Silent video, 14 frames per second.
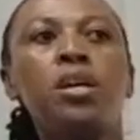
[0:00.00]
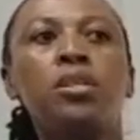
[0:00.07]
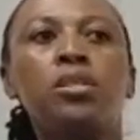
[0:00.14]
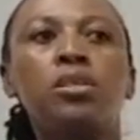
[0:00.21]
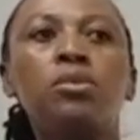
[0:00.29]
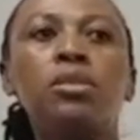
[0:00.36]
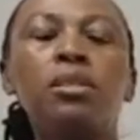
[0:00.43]

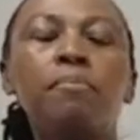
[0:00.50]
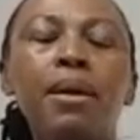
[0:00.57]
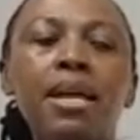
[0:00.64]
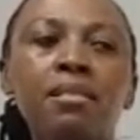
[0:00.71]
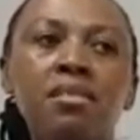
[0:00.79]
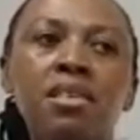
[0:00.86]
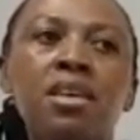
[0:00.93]
So the
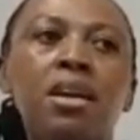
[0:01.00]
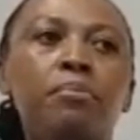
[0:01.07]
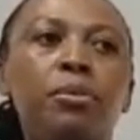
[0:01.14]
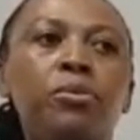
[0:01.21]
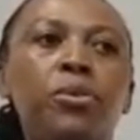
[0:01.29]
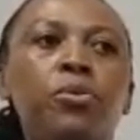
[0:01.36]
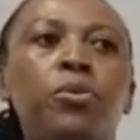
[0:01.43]
main thing
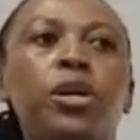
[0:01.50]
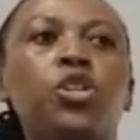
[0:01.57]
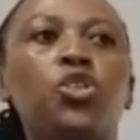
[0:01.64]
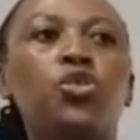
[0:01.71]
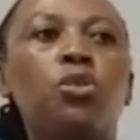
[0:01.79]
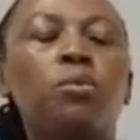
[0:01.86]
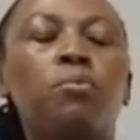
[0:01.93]
about the
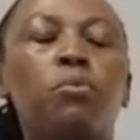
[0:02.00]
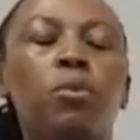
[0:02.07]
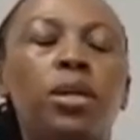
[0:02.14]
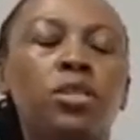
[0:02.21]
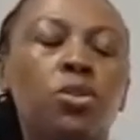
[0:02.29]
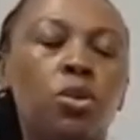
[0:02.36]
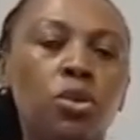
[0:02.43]
workshop
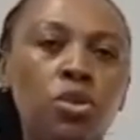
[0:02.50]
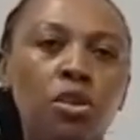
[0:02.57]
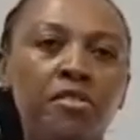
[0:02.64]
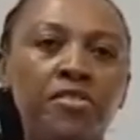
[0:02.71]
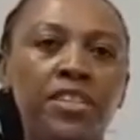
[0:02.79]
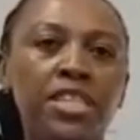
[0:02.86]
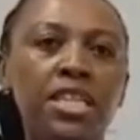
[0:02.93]
was
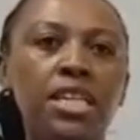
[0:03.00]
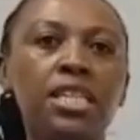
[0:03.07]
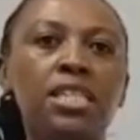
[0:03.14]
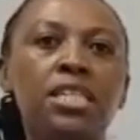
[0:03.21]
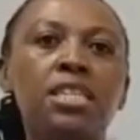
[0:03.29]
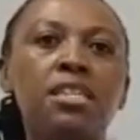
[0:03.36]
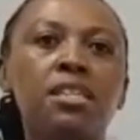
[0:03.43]

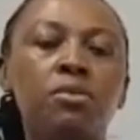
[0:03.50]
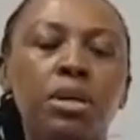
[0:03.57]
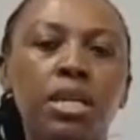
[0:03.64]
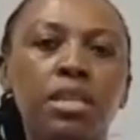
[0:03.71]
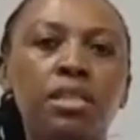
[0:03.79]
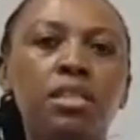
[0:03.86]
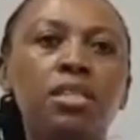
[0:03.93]
oncofertility. There were
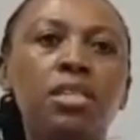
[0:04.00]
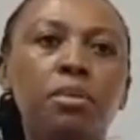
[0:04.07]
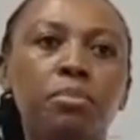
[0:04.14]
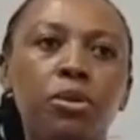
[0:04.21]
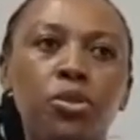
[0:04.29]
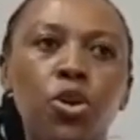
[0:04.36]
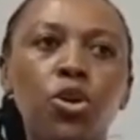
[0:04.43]
lessons
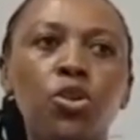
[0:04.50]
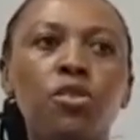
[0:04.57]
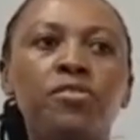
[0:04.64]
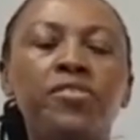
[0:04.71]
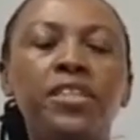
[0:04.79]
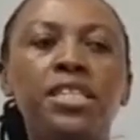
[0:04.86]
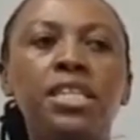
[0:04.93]
about
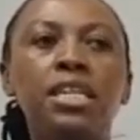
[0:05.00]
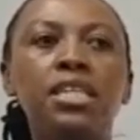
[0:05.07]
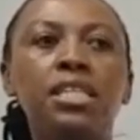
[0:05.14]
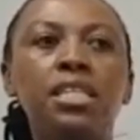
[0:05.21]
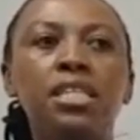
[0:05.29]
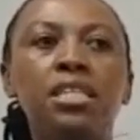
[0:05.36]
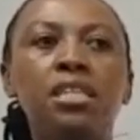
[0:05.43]

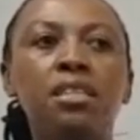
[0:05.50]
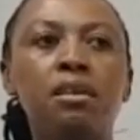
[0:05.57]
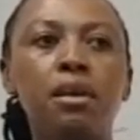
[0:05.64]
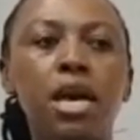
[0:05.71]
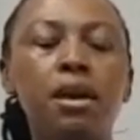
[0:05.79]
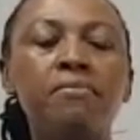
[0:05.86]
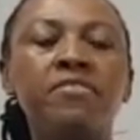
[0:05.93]
oncofertility,
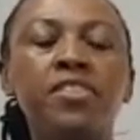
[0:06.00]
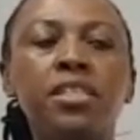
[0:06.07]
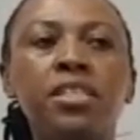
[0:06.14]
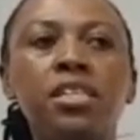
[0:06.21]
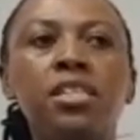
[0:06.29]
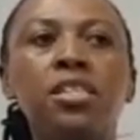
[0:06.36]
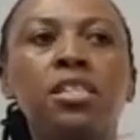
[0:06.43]
the
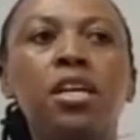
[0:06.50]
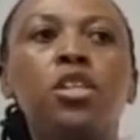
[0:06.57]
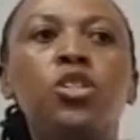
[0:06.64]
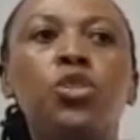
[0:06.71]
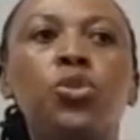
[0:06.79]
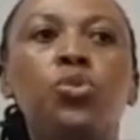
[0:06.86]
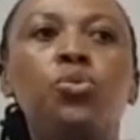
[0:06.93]
emphasis
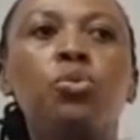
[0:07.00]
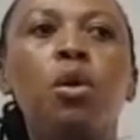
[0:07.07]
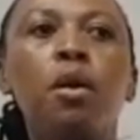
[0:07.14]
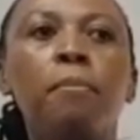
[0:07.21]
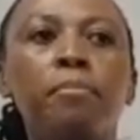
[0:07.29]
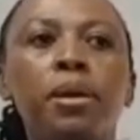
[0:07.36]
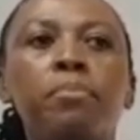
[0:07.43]
as
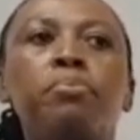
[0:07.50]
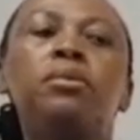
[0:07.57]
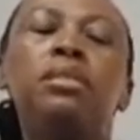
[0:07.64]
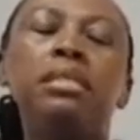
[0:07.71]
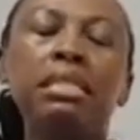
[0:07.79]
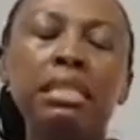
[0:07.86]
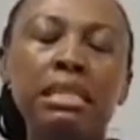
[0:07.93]
to
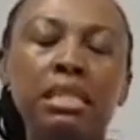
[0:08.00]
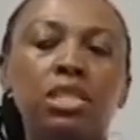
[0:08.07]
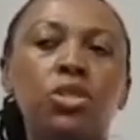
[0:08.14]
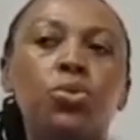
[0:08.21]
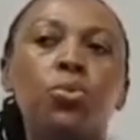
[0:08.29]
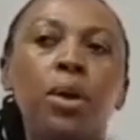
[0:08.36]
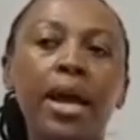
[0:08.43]
people need
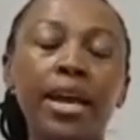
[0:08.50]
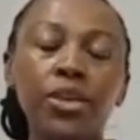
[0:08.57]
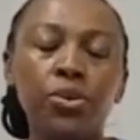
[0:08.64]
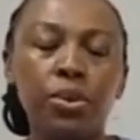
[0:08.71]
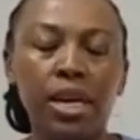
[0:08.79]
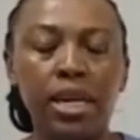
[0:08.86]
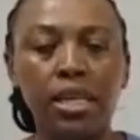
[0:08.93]
to
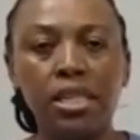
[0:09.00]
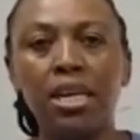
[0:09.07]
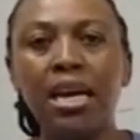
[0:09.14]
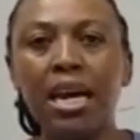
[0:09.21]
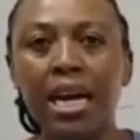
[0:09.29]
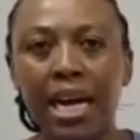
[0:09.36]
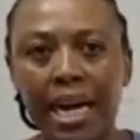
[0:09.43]
educate,
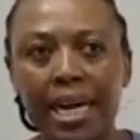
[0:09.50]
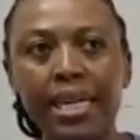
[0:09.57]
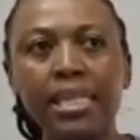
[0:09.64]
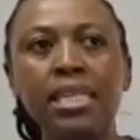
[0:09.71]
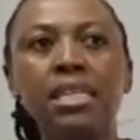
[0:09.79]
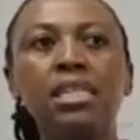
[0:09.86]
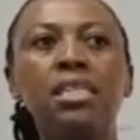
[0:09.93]

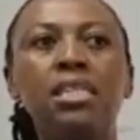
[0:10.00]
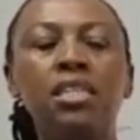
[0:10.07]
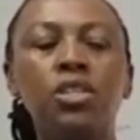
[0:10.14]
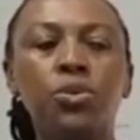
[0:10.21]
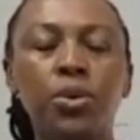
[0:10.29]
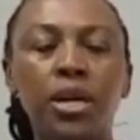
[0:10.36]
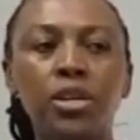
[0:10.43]
gynecs
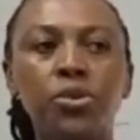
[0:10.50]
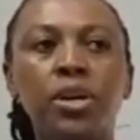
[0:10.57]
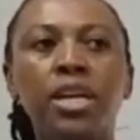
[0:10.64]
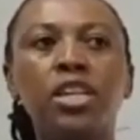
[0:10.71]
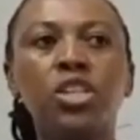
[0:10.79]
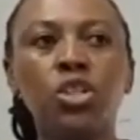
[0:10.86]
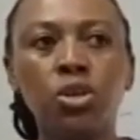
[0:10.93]
need to
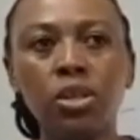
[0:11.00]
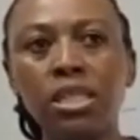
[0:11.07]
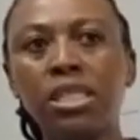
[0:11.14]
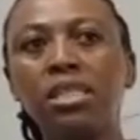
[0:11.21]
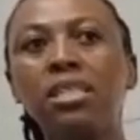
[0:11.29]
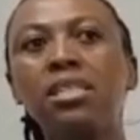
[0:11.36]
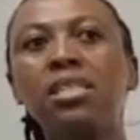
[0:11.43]
educate
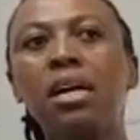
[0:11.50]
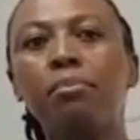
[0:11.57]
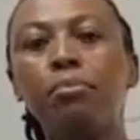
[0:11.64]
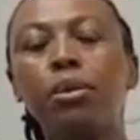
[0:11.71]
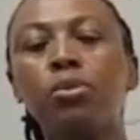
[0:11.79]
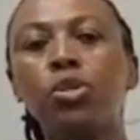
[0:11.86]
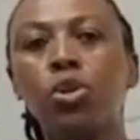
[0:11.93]
doctors
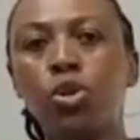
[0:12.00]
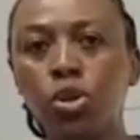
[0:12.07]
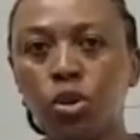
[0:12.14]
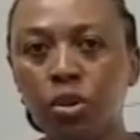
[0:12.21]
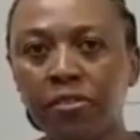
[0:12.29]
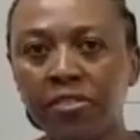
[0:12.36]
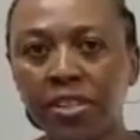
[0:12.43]
about
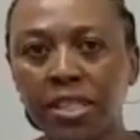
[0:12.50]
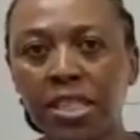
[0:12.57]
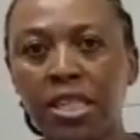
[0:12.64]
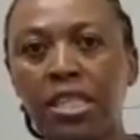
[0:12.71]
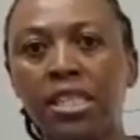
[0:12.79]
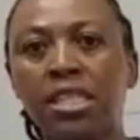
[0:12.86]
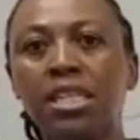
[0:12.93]

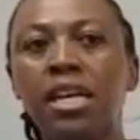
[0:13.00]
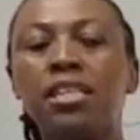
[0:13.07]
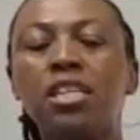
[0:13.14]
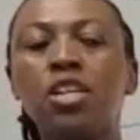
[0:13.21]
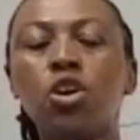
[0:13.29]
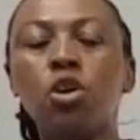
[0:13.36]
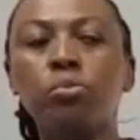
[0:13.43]
oncofertility
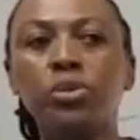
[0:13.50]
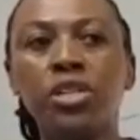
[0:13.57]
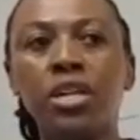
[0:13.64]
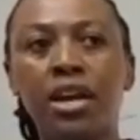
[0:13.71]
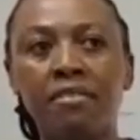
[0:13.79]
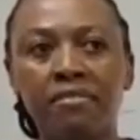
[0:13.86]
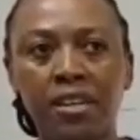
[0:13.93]
as an
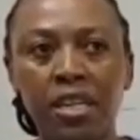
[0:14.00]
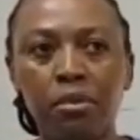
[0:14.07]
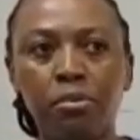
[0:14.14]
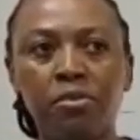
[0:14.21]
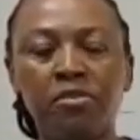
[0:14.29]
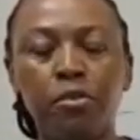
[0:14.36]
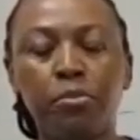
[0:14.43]
option
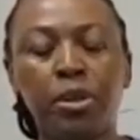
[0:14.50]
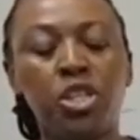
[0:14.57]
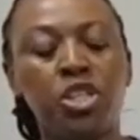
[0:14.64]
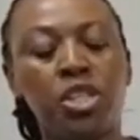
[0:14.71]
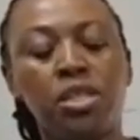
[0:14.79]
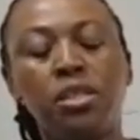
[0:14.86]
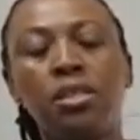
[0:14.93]
available for
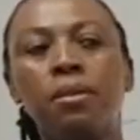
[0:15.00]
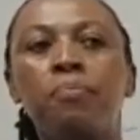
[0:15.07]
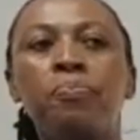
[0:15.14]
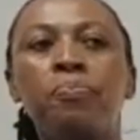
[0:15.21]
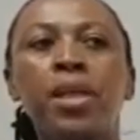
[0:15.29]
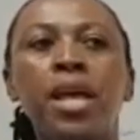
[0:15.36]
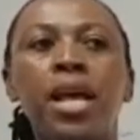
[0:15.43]
patients.
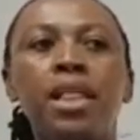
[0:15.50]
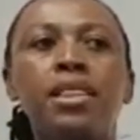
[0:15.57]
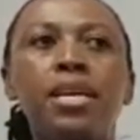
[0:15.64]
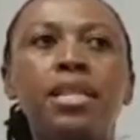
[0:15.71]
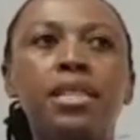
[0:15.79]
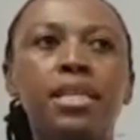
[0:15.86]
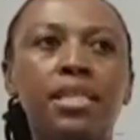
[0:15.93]
And
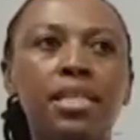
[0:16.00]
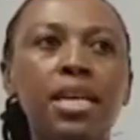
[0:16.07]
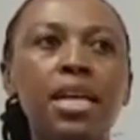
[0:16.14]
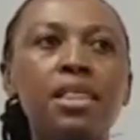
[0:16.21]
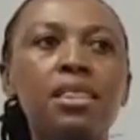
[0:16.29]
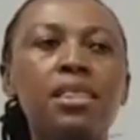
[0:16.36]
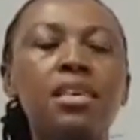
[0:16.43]
then the
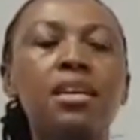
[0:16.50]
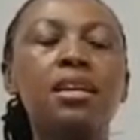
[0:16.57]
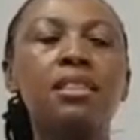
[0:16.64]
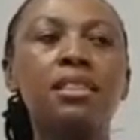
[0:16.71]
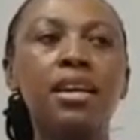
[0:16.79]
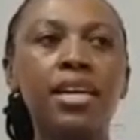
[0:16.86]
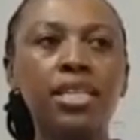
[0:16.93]
second
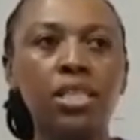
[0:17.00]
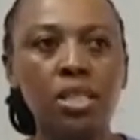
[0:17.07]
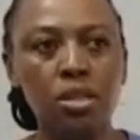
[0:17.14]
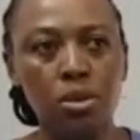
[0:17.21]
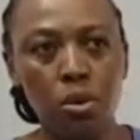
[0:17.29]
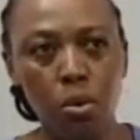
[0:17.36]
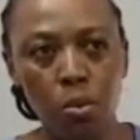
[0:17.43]
thing that
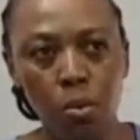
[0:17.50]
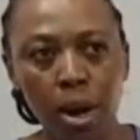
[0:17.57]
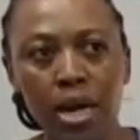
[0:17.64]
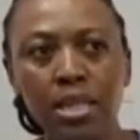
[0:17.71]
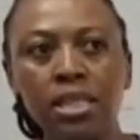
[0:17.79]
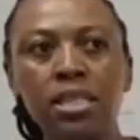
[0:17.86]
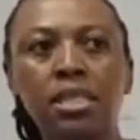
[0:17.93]

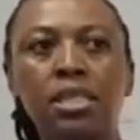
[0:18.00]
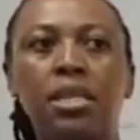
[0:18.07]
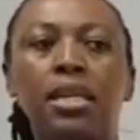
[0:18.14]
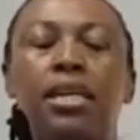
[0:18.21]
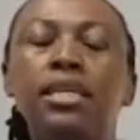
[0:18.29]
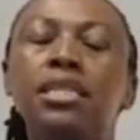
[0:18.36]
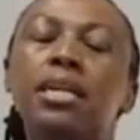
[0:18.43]
was
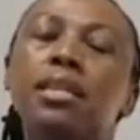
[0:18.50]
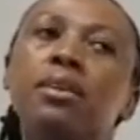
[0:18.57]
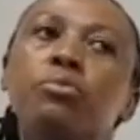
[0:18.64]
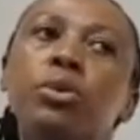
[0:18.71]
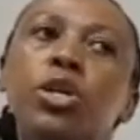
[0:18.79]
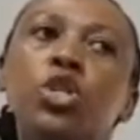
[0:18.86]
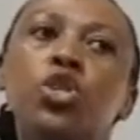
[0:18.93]
learned at
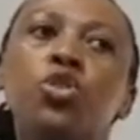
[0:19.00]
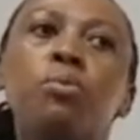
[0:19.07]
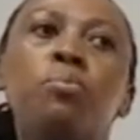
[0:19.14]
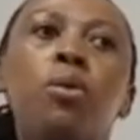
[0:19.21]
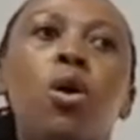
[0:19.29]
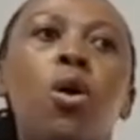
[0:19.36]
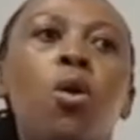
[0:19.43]
the
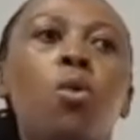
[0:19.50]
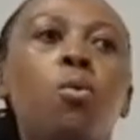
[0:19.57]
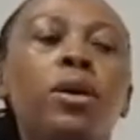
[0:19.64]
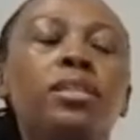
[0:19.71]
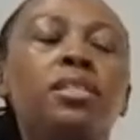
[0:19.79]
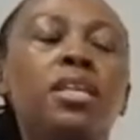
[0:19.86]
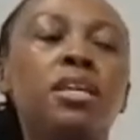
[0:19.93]
workshop
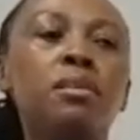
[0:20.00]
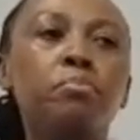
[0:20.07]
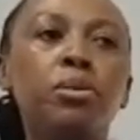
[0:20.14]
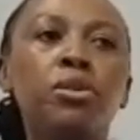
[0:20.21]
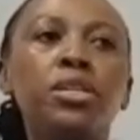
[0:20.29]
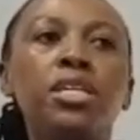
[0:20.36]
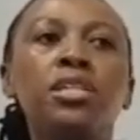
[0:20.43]
was the
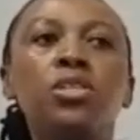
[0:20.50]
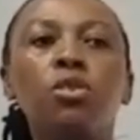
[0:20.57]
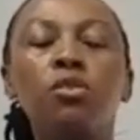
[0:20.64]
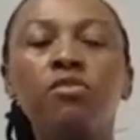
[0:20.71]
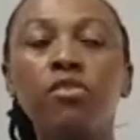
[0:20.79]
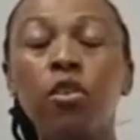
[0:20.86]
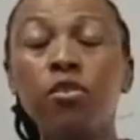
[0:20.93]
importance
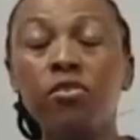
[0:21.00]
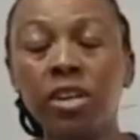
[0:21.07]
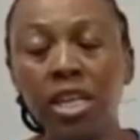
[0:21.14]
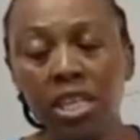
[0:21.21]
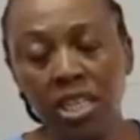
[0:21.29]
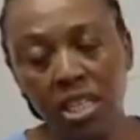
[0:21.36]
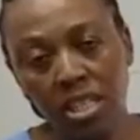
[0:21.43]
of
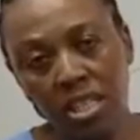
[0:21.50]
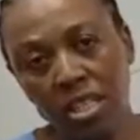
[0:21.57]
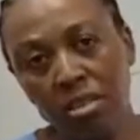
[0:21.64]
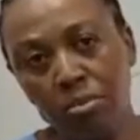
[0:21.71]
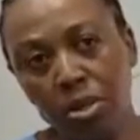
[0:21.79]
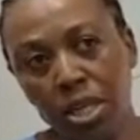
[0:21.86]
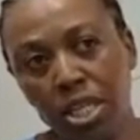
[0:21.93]
ovulation
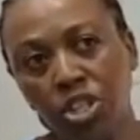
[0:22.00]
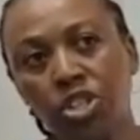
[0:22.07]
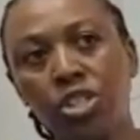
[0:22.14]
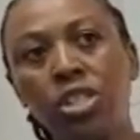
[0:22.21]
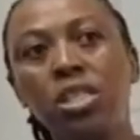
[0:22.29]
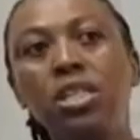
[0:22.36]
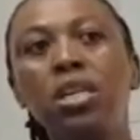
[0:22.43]

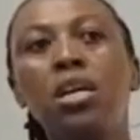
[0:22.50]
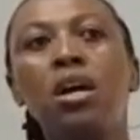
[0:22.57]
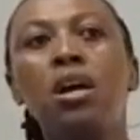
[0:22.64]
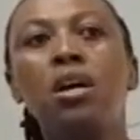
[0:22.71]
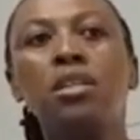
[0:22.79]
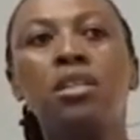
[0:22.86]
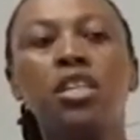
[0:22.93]
stimulation,
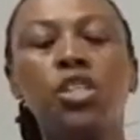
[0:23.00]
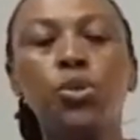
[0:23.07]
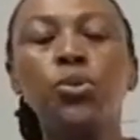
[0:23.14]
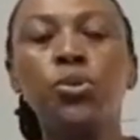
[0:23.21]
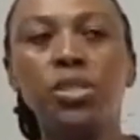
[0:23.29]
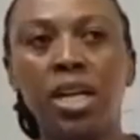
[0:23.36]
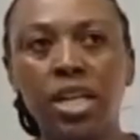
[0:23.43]
the
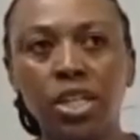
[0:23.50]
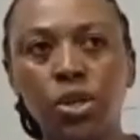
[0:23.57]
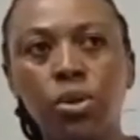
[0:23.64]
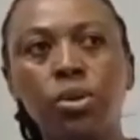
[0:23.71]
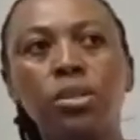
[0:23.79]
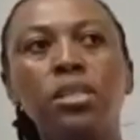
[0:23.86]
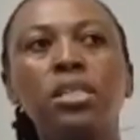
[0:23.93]
do's and
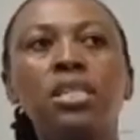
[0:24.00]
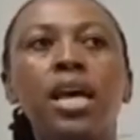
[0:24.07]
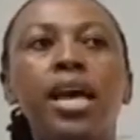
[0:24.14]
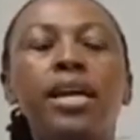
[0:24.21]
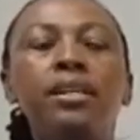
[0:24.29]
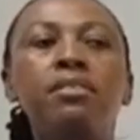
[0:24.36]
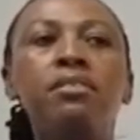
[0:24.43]
don'ts,
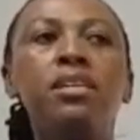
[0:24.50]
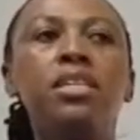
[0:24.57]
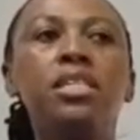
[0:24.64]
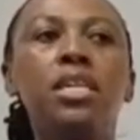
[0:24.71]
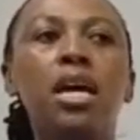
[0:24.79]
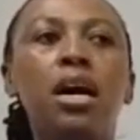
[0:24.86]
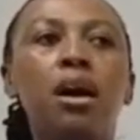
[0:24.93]
and
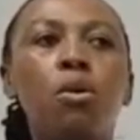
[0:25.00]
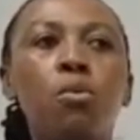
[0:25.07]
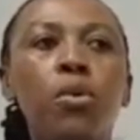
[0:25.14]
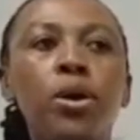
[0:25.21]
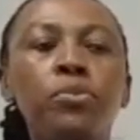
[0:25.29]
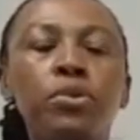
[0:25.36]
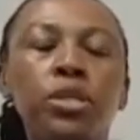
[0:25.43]
that
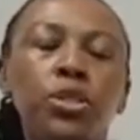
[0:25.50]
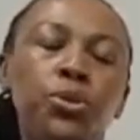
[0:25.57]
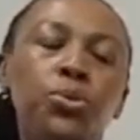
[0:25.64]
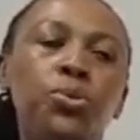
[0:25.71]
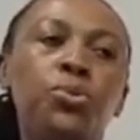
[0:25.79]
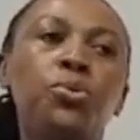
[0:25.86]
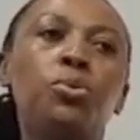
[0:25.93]
when we
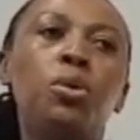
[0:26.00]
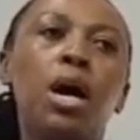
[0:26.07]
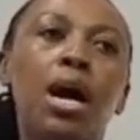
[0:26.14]
do